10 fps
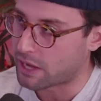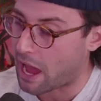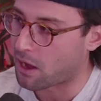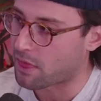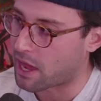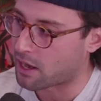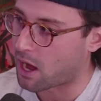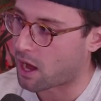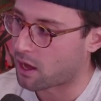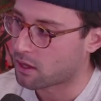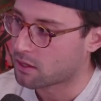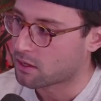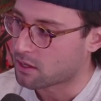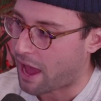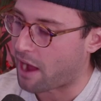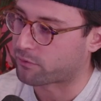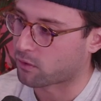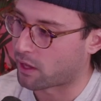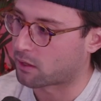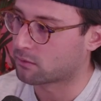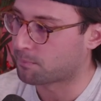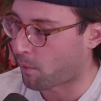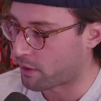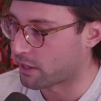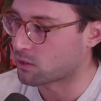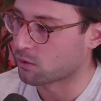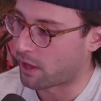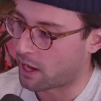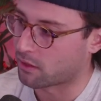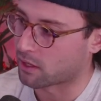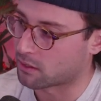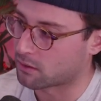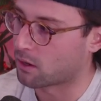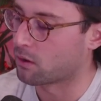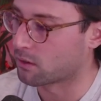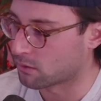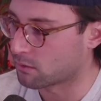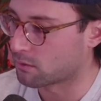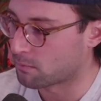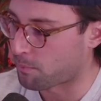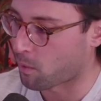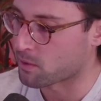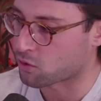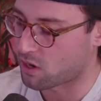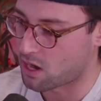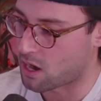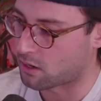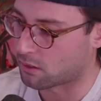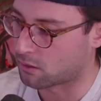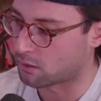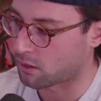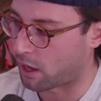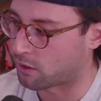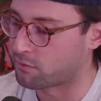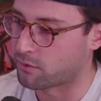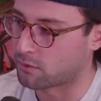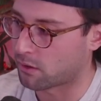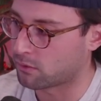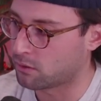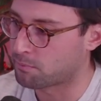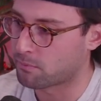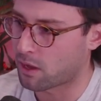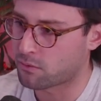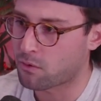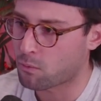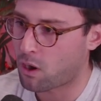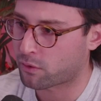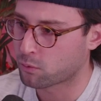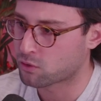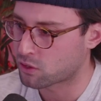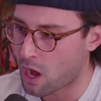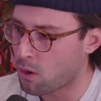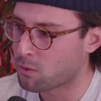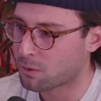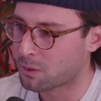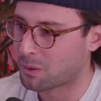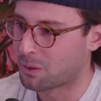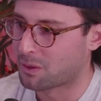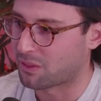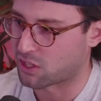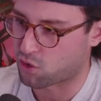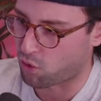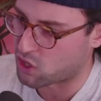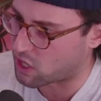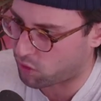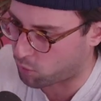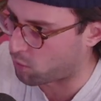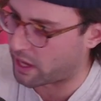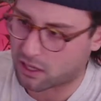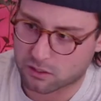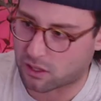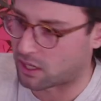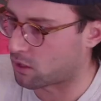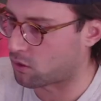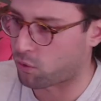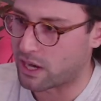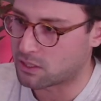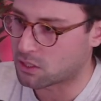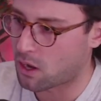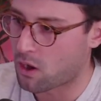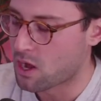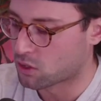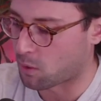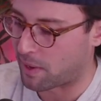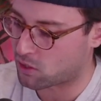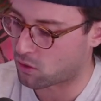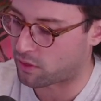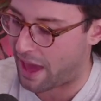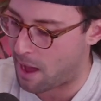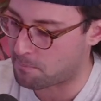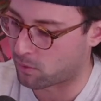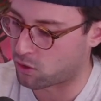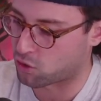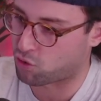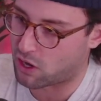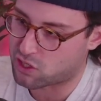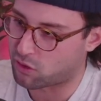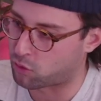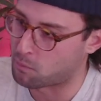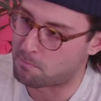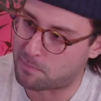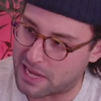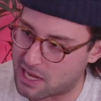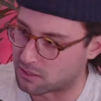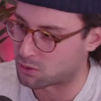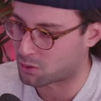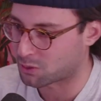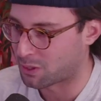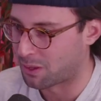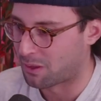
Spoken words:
Dude, yeah. And then after like partying at Tulane, like you go to Bourbon Street, and I don't know if have you ever walked through snow? Like trudging through like crazy snow. So picture that, but you're trudging through beads.